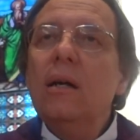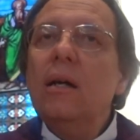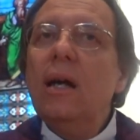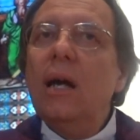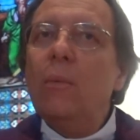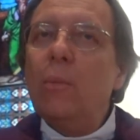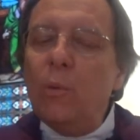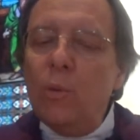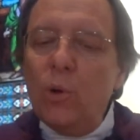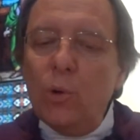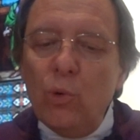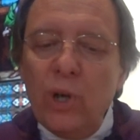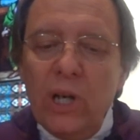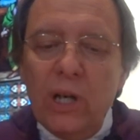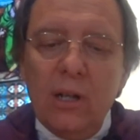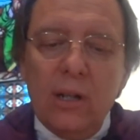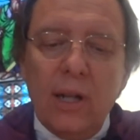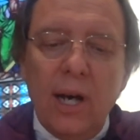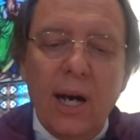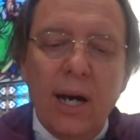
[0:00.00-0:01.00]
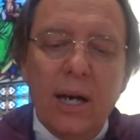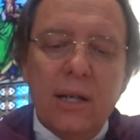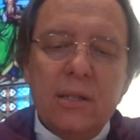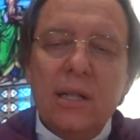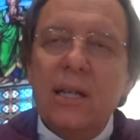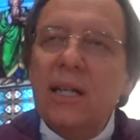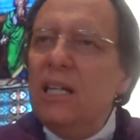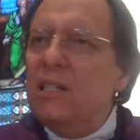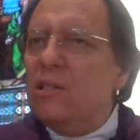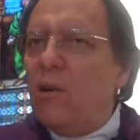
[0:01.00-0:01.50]
and when we realize
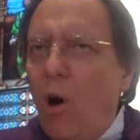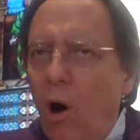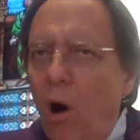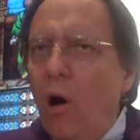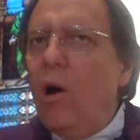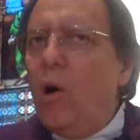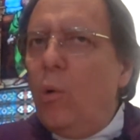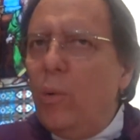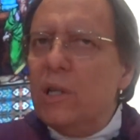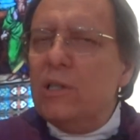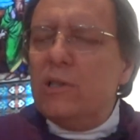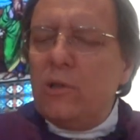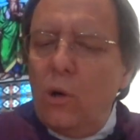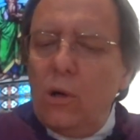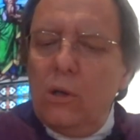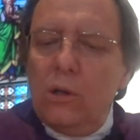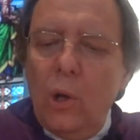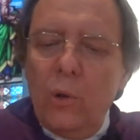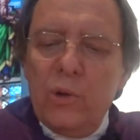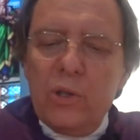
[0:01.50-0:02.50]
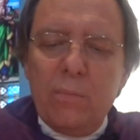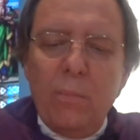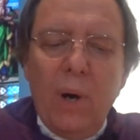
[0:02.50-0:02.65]
he's always so close